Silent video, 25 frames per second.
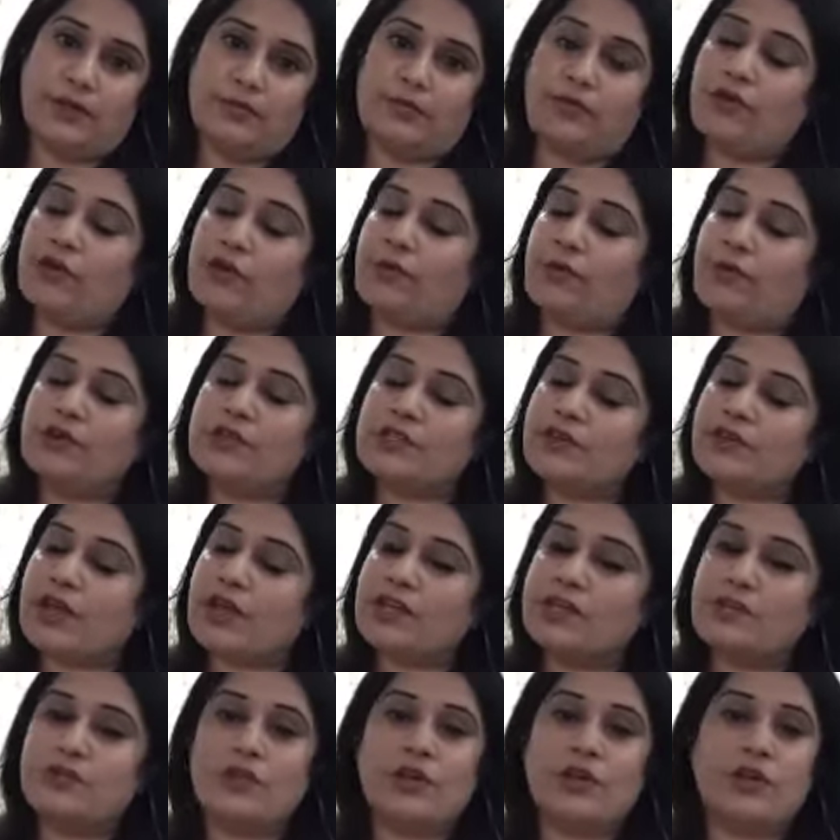For
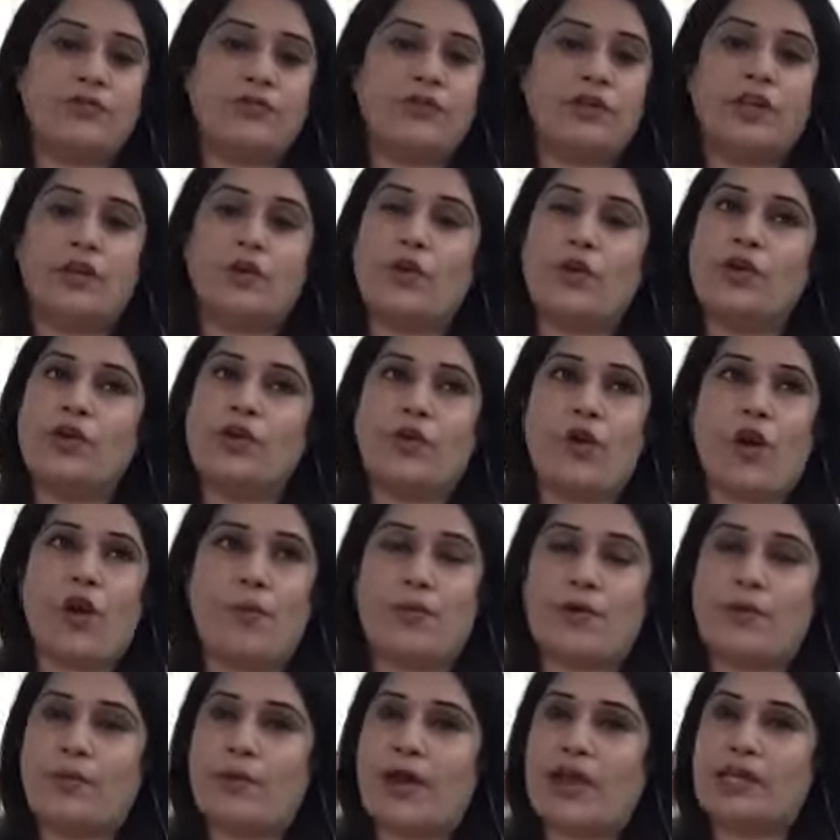postgraduate, we don't
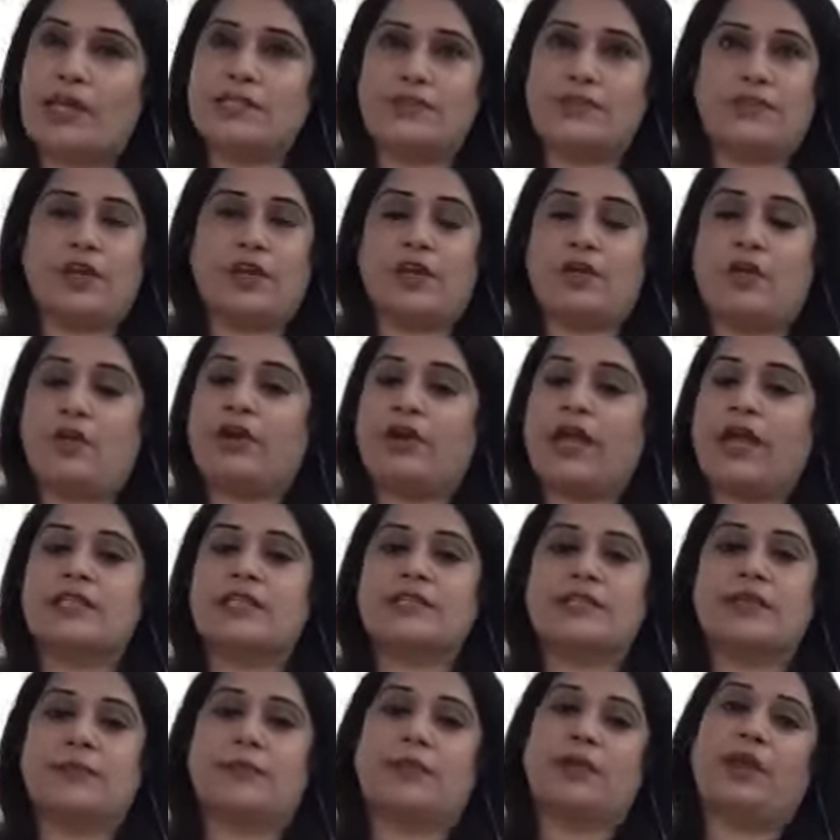compromise. We are not
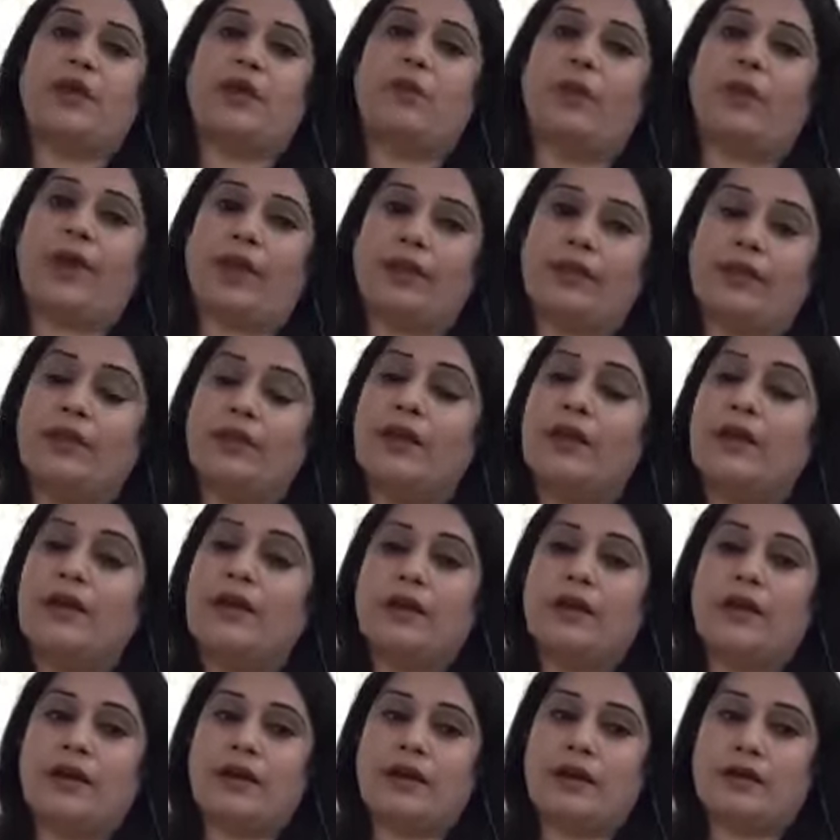accepting with
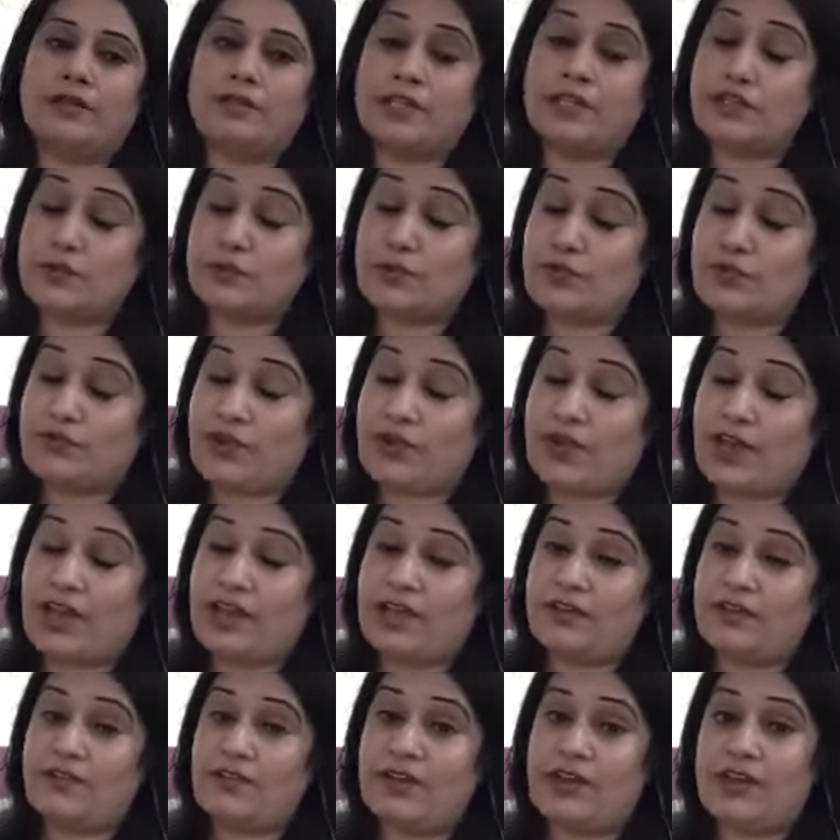uh, six point
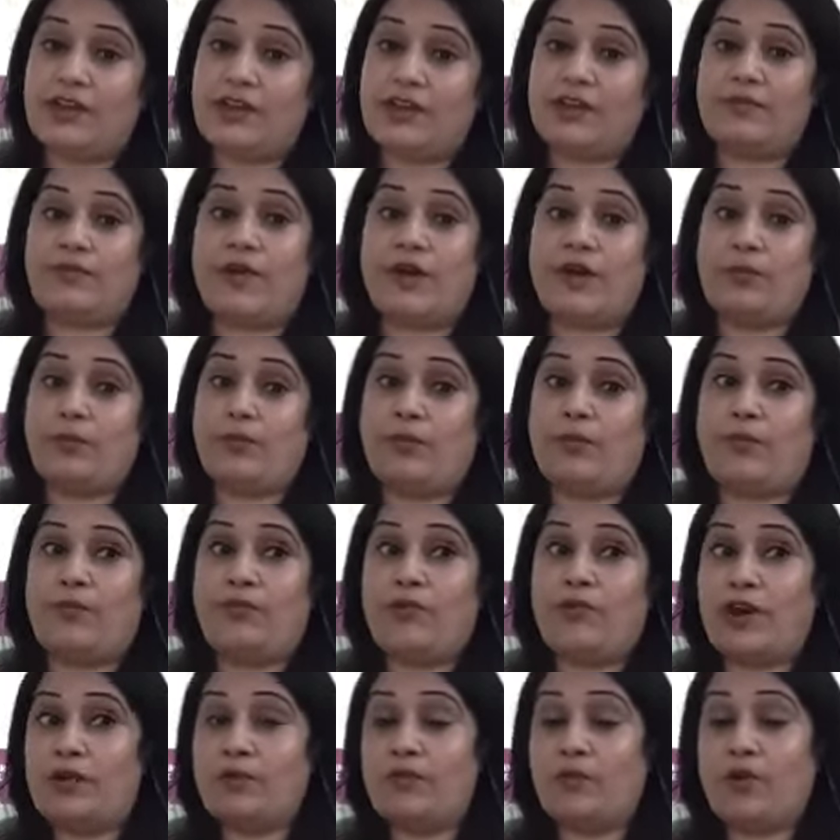five and one,
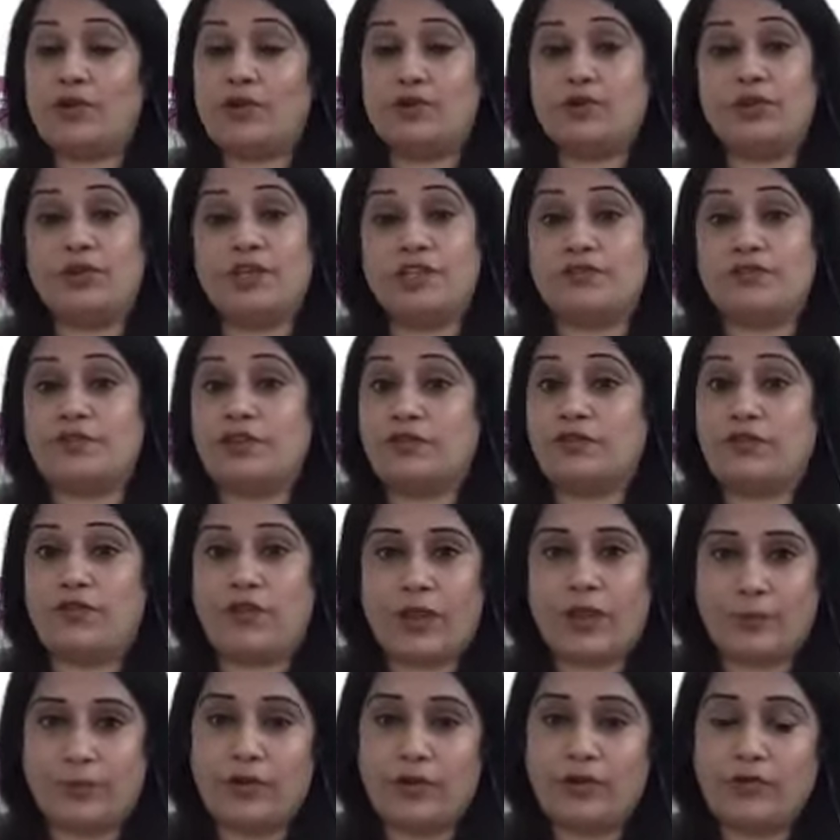one module is with
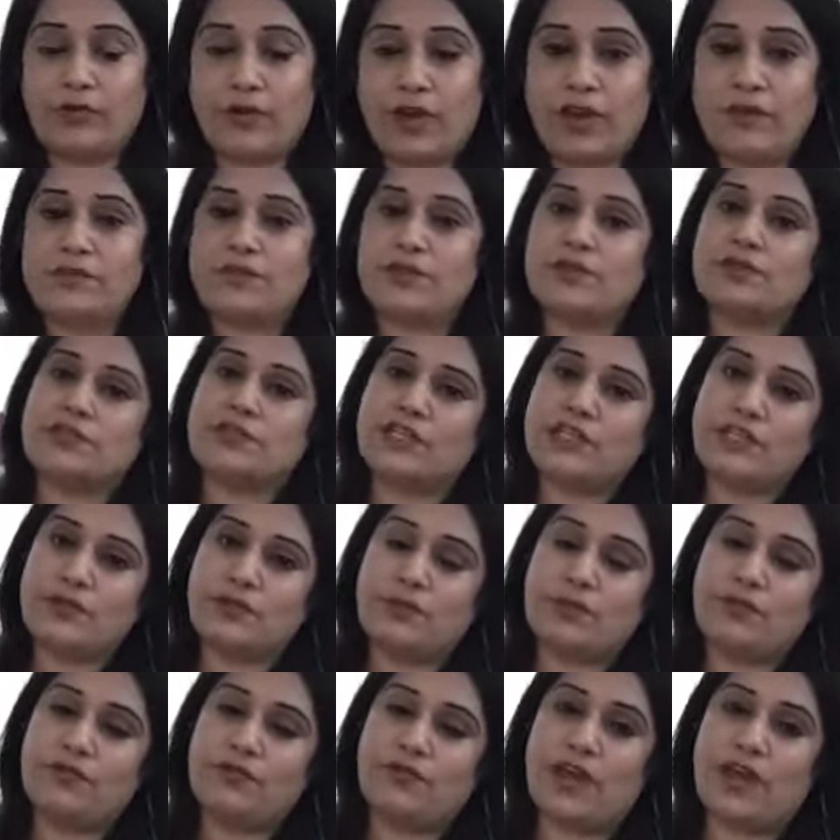five point five. So six
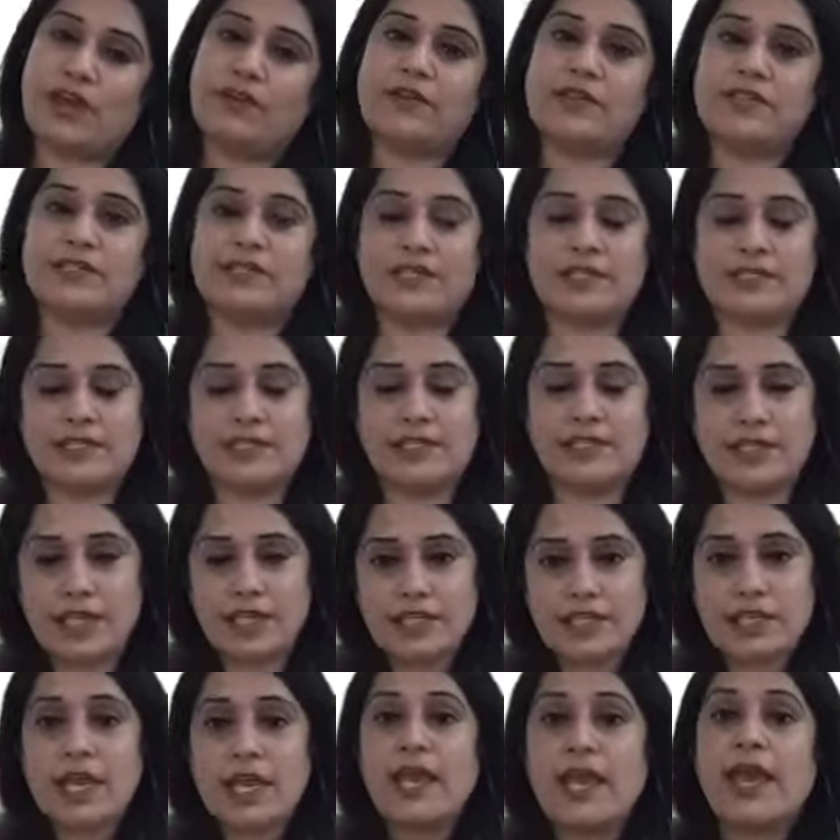point five and six in
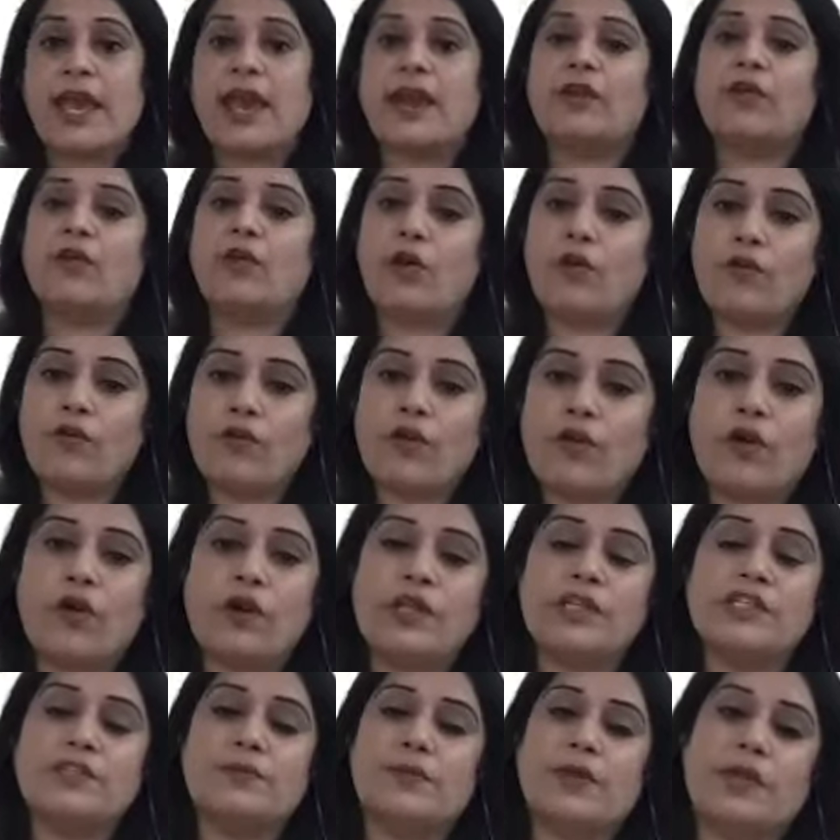each. And overall
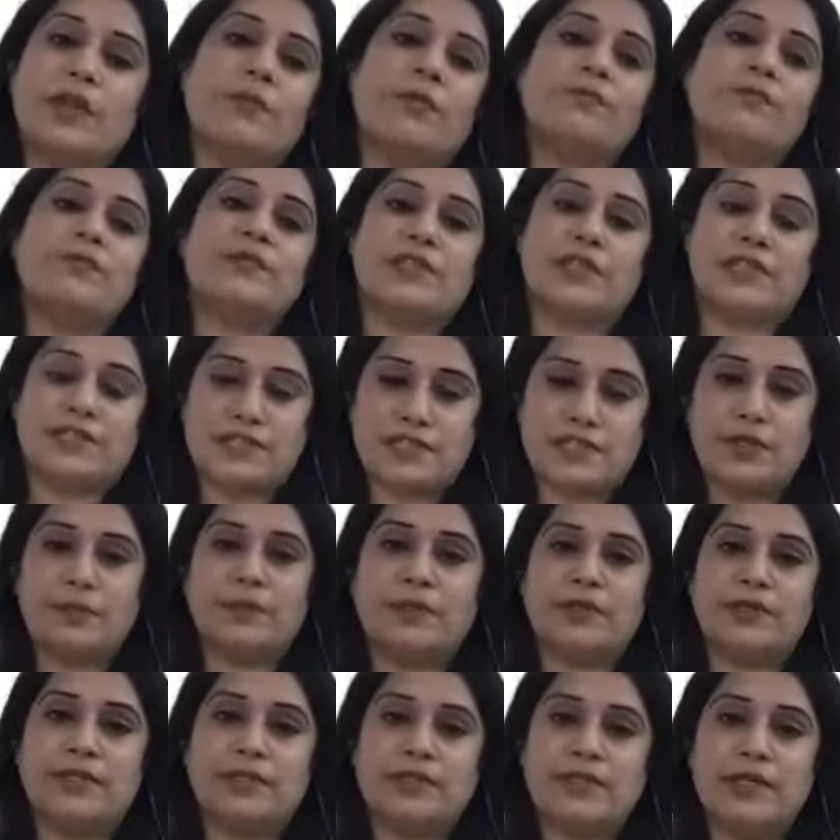is minimum sixty
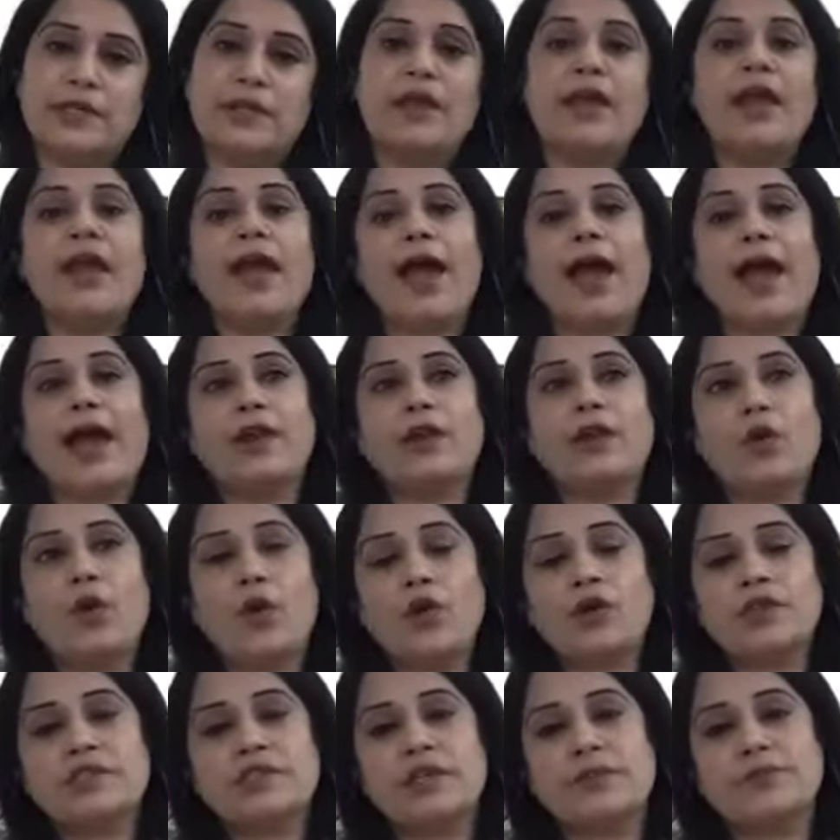percent and
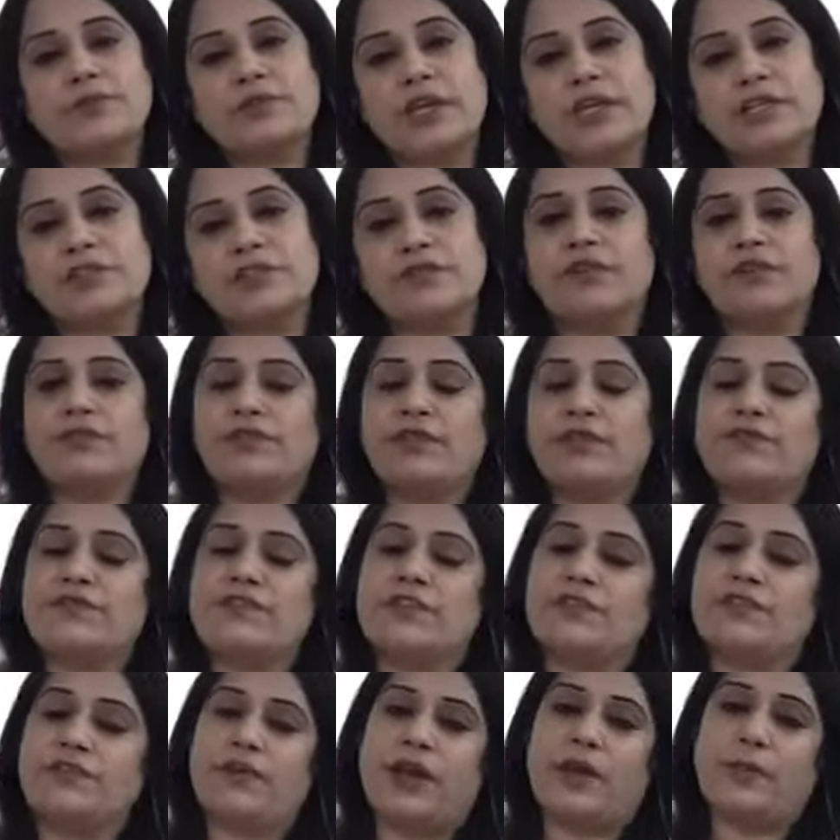core subjects with
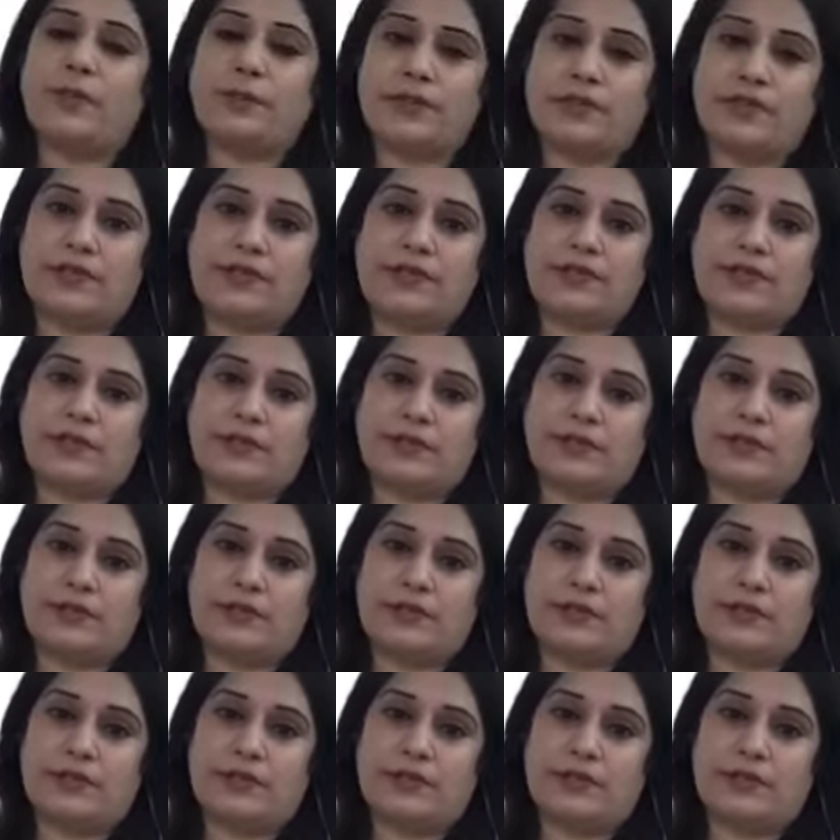fifty-five percent.